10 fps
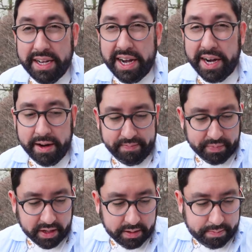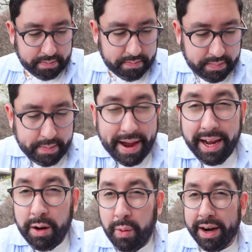The
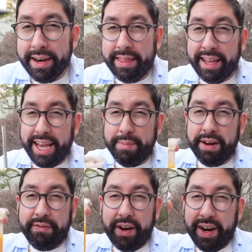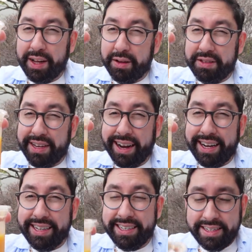mango one I think came in a very close second.